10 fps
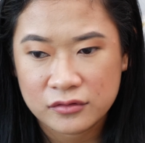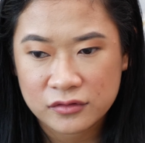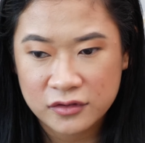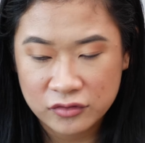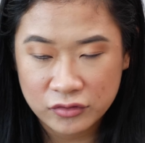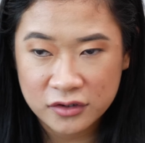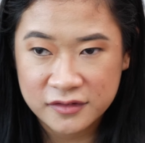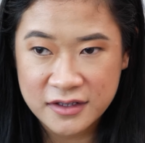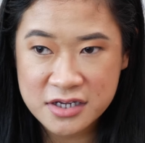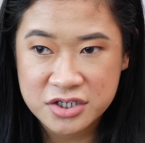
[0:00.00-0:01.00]

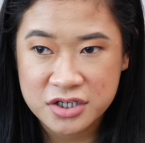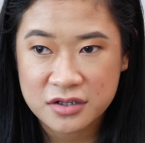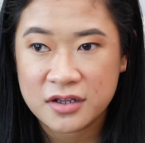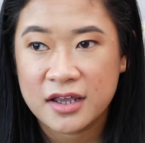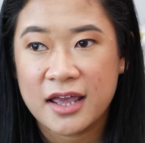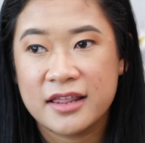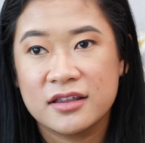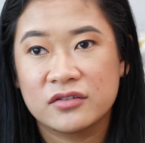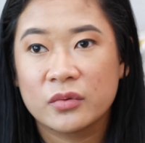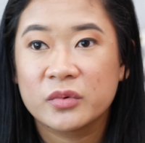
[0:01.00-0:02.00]
centralization,
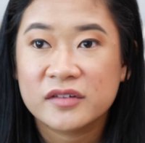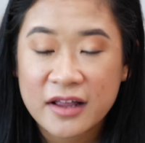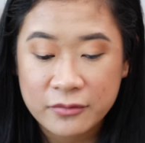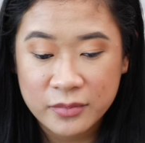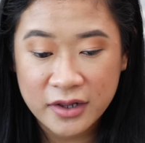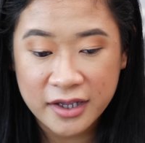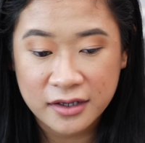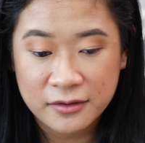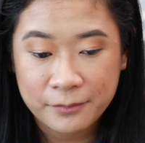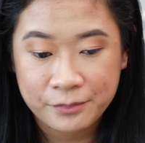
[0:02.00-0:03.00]
and this one was left
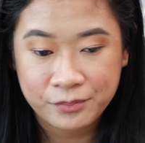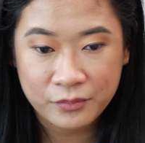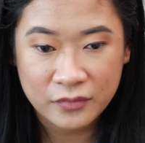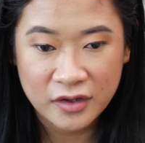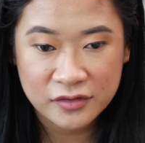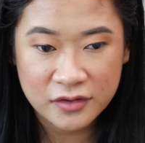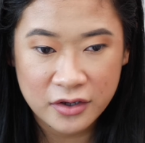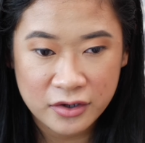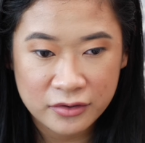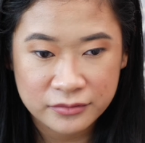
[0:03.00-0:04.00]
blank.
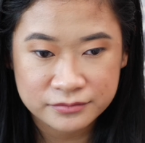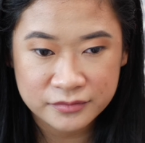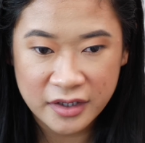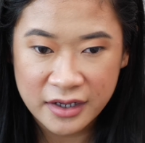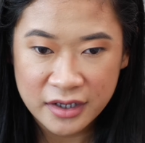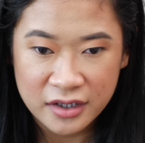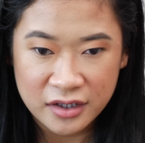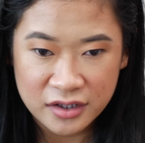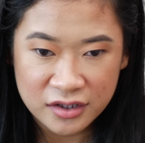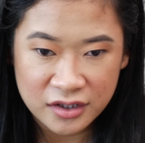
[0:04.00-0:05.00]
So
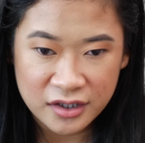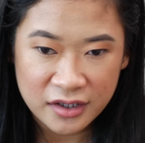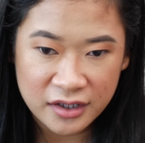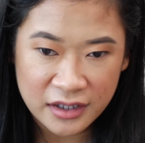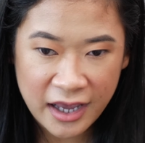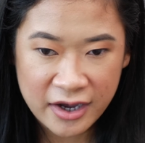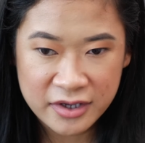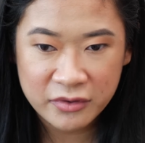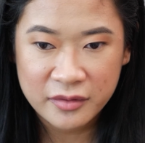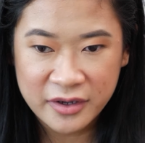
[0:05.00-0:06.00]
how
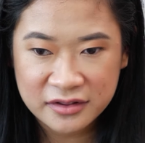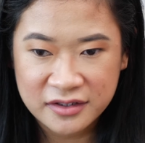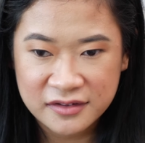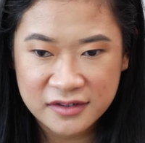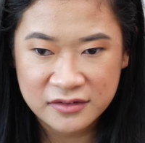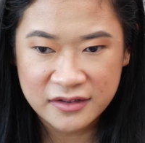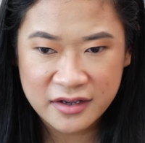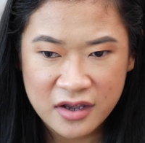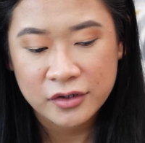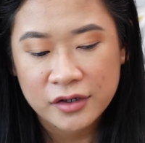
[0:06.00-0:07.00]
he went about this, he's
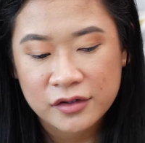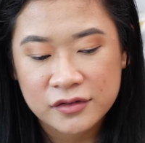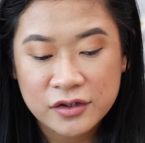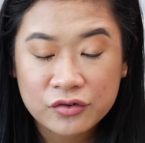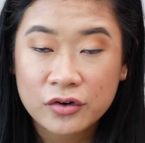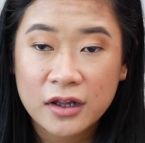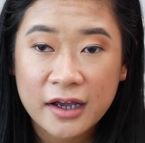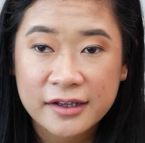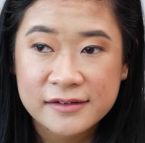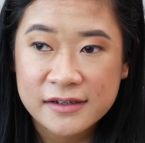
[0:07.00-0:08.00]
like,
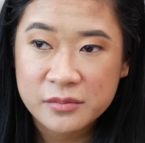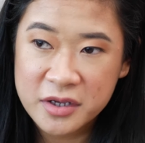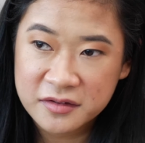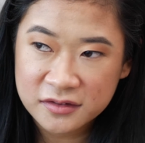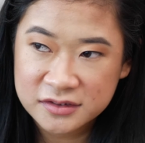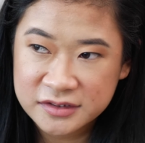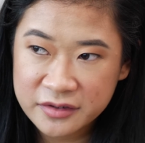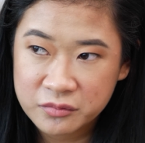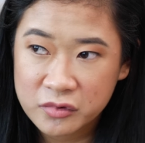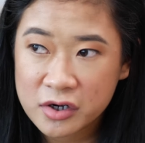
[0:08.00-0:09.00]
centralized, he basically
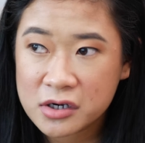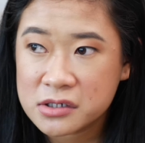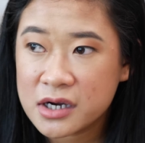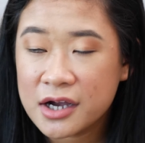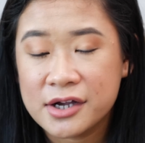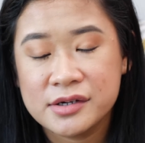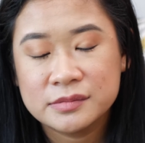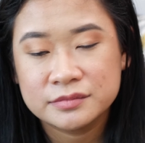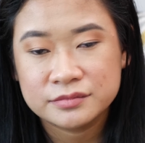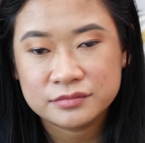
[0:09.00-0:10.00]
said, well,
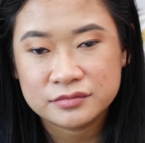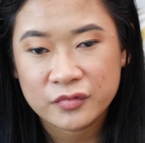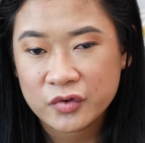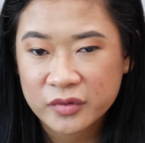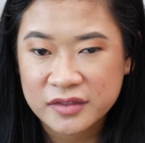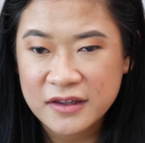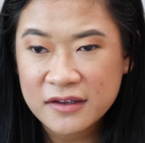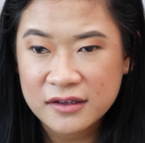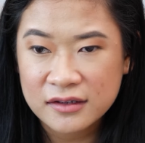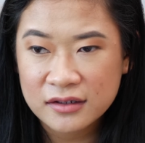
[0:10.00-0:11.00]
um, you would
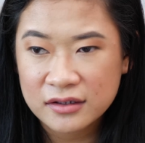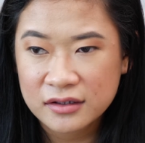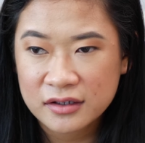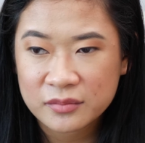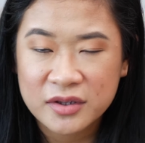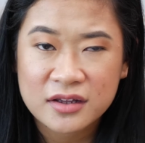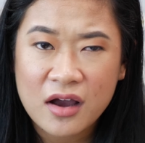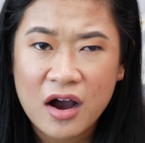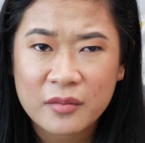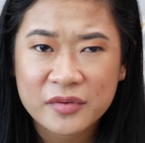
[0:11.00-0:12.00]
think it'd be
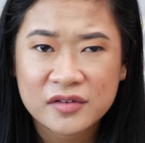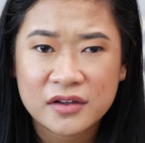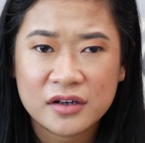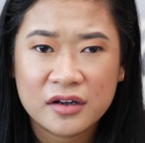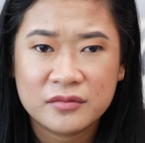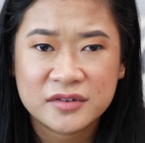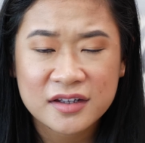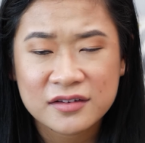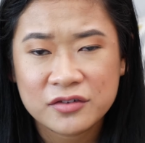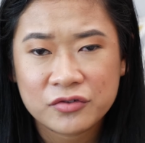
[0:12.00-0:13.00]
the opposite of
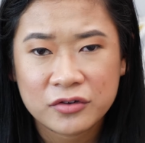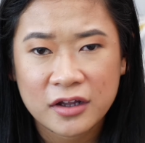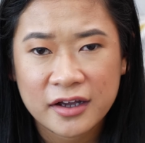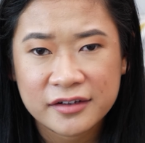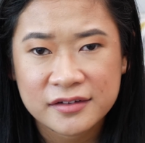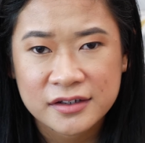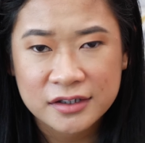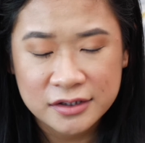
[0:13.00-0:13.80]
decentralized.